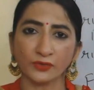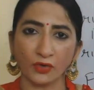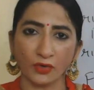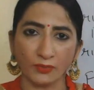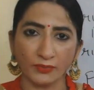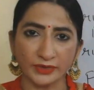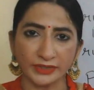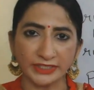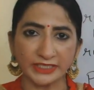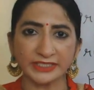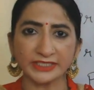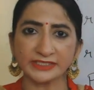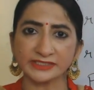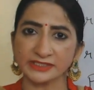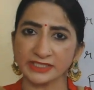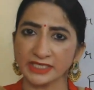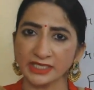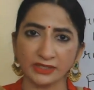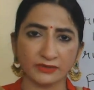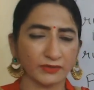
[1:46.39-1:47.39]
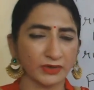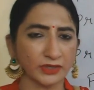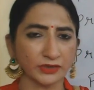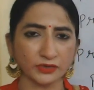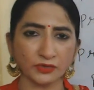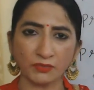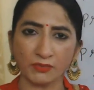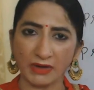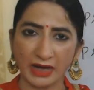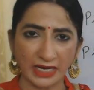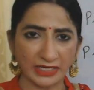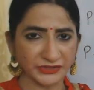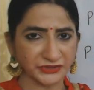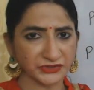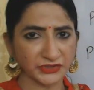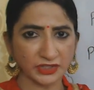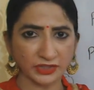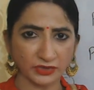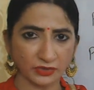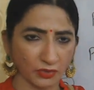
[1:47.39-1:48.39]
commodity is equal to
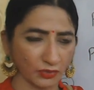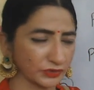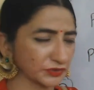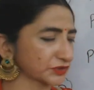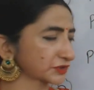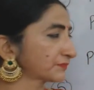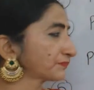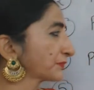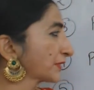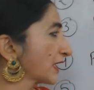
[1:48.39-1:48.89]
marginal cost.